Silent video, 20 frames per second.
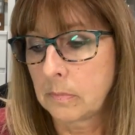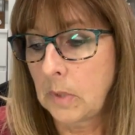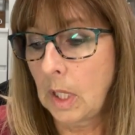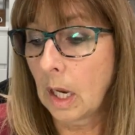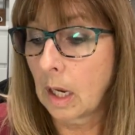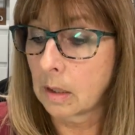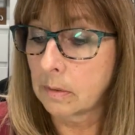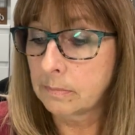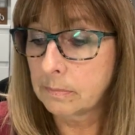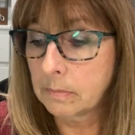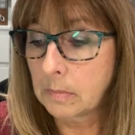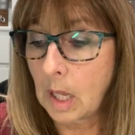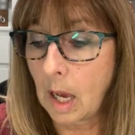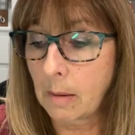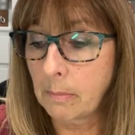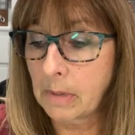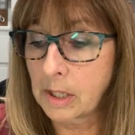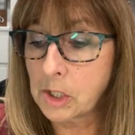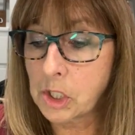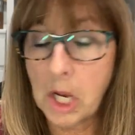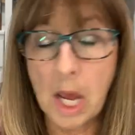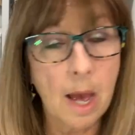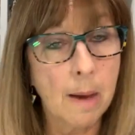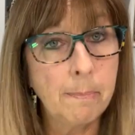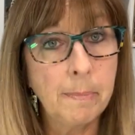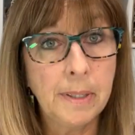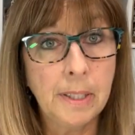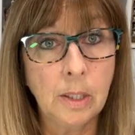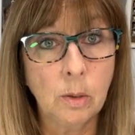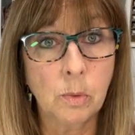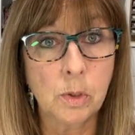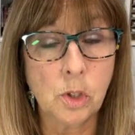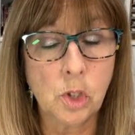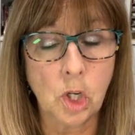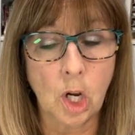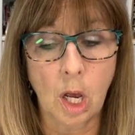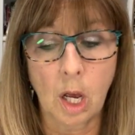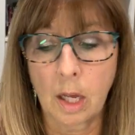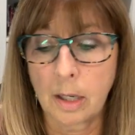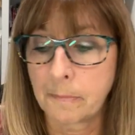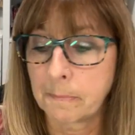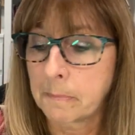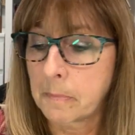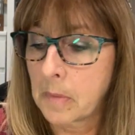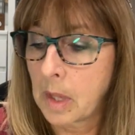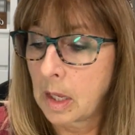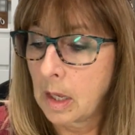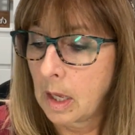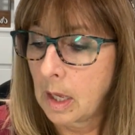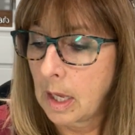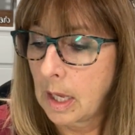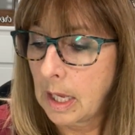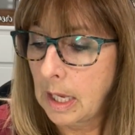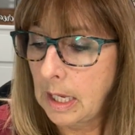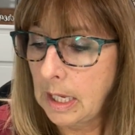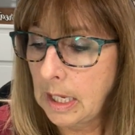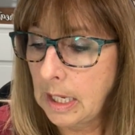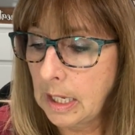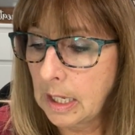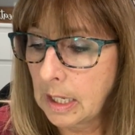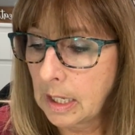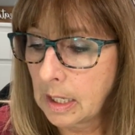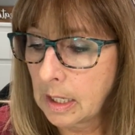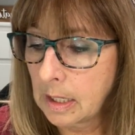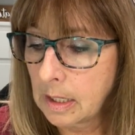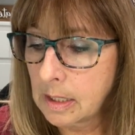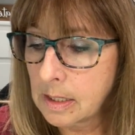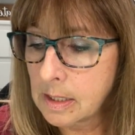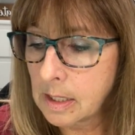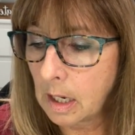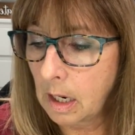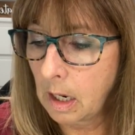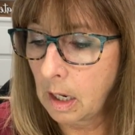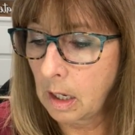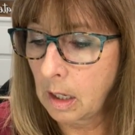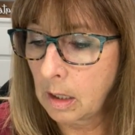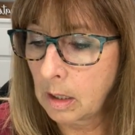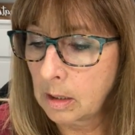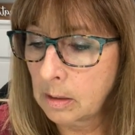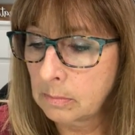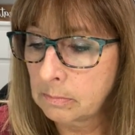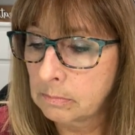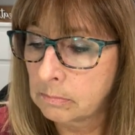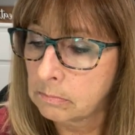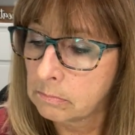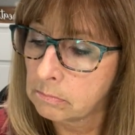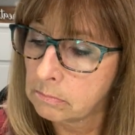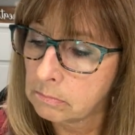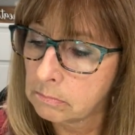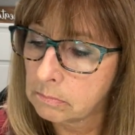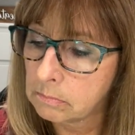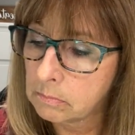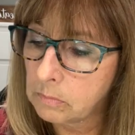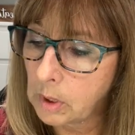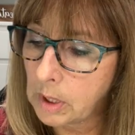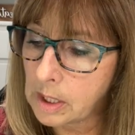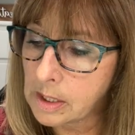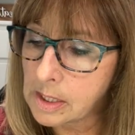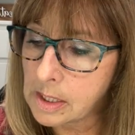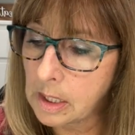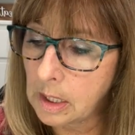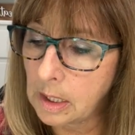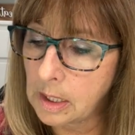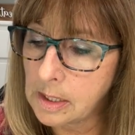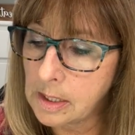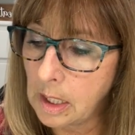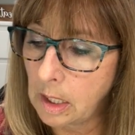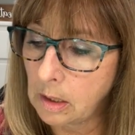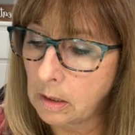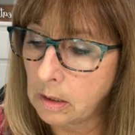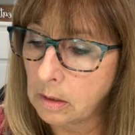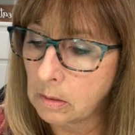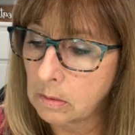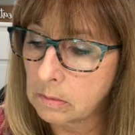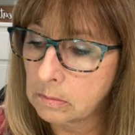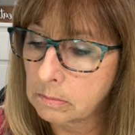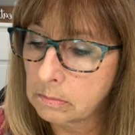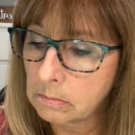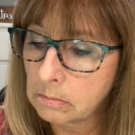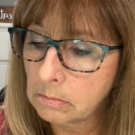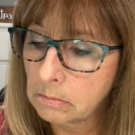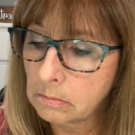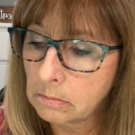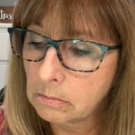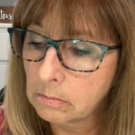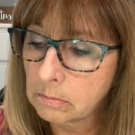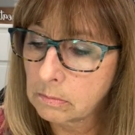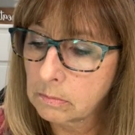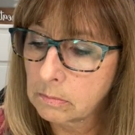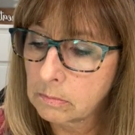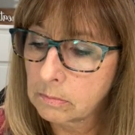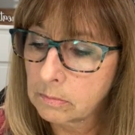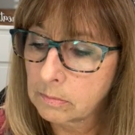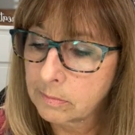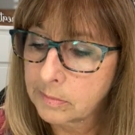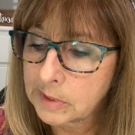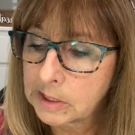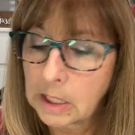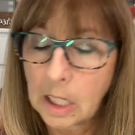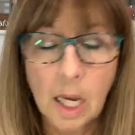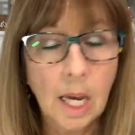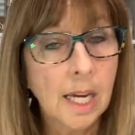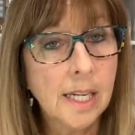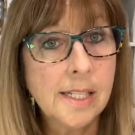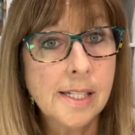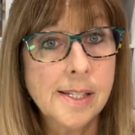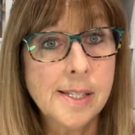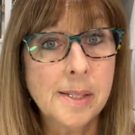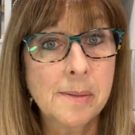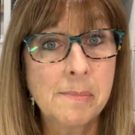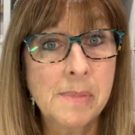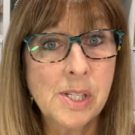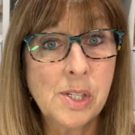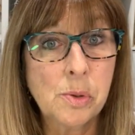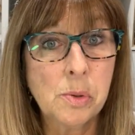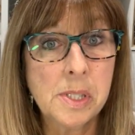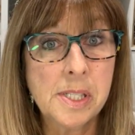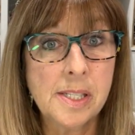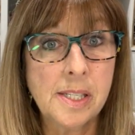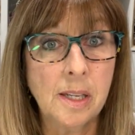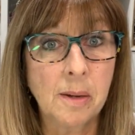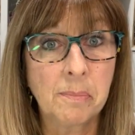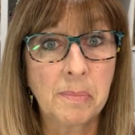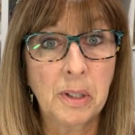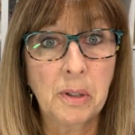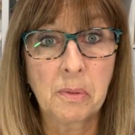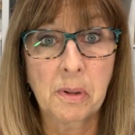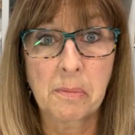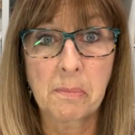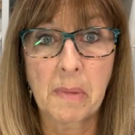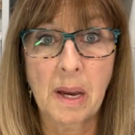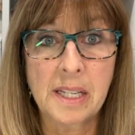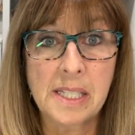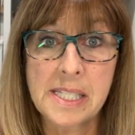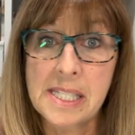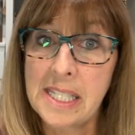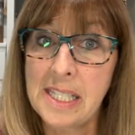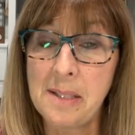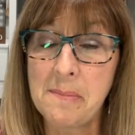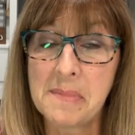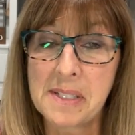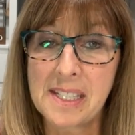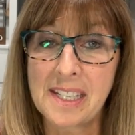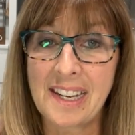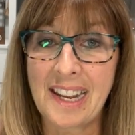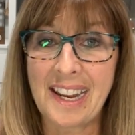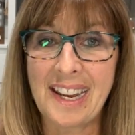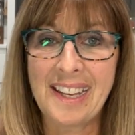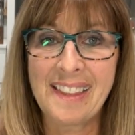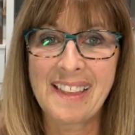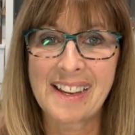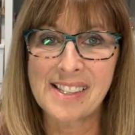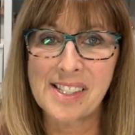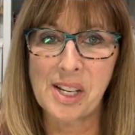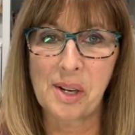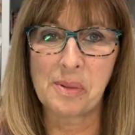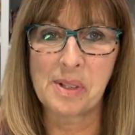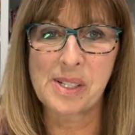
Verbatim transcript: yeah, not much happening with John. And what else can I tell you? I did some mystery stamping with my team today. That's